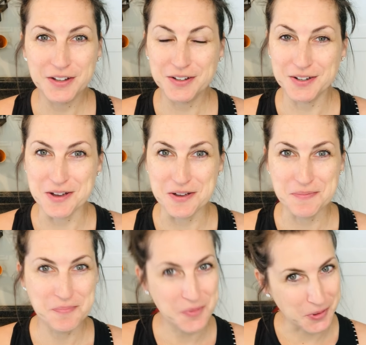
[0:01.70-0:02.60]
Good
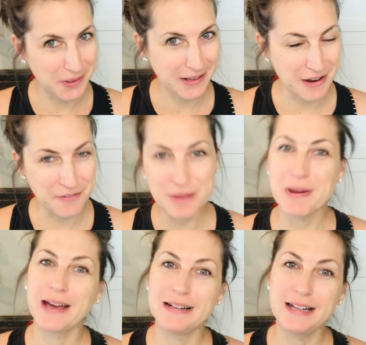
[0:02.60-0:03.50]
morning,
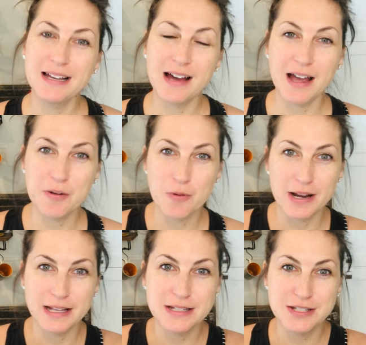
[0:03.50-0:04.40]
everybody. I
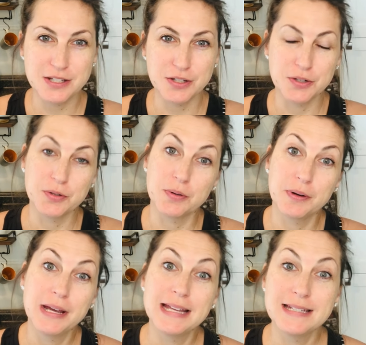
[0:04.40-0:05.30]
wanted to
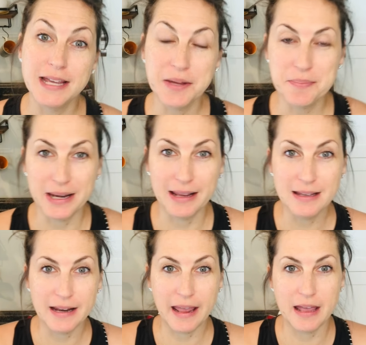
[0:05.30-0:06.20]
take a minute
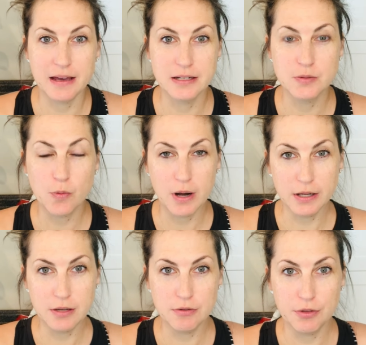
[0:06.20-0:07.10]
and walk
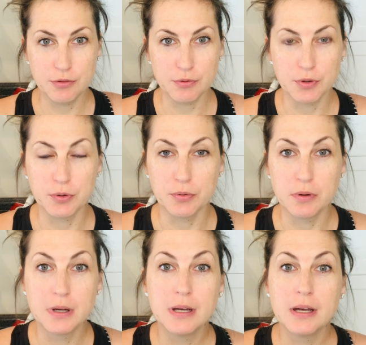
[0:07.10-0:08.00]
you through
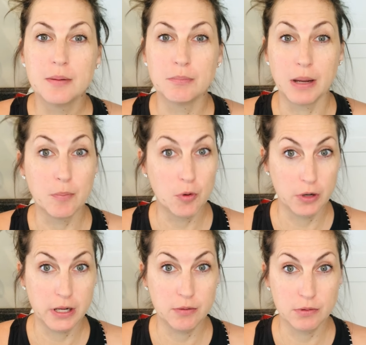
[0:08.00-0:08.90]
my
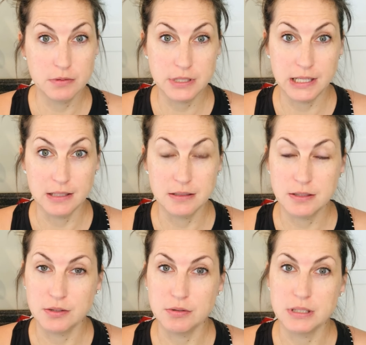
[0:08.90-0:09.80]
morning routine so
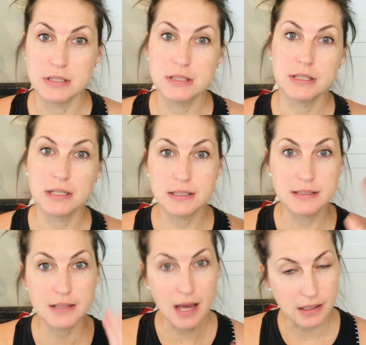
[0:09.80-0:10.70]
you can see
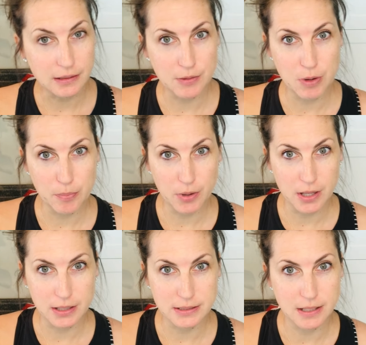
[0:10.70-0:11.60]
exactly what
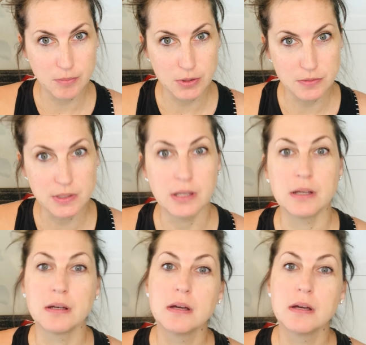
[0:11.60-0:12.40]
products I'm using